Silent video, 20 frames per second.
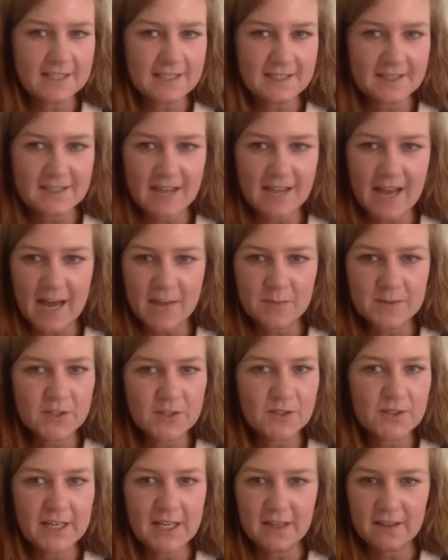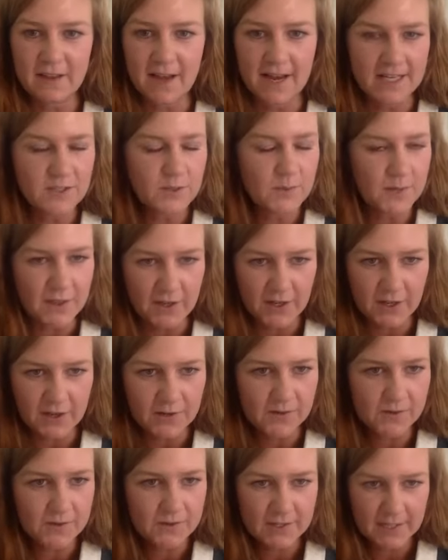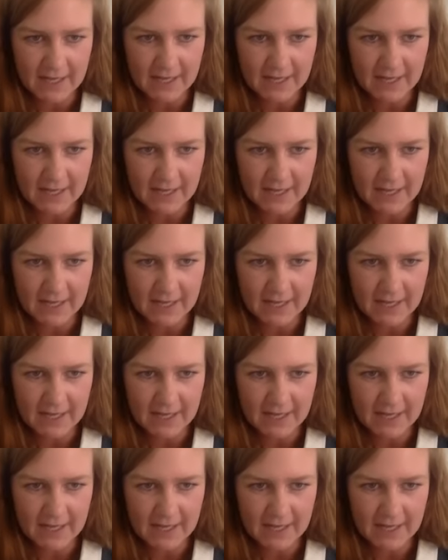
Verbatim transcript: it's absolutely aligned with you.